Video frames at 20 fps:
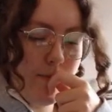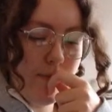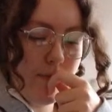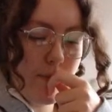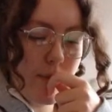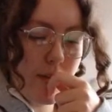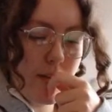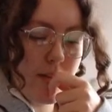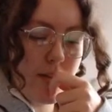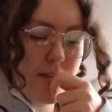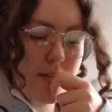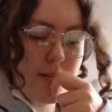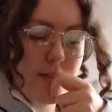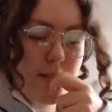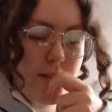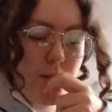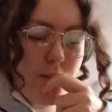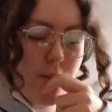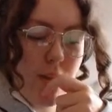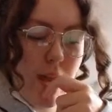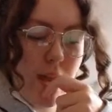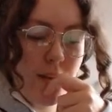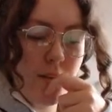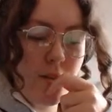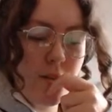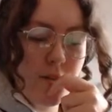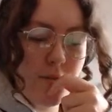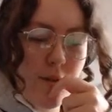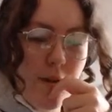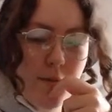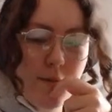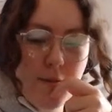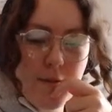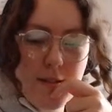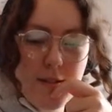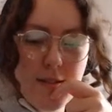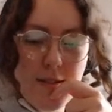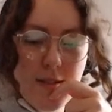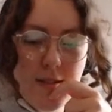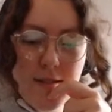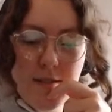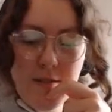because you can use reference. It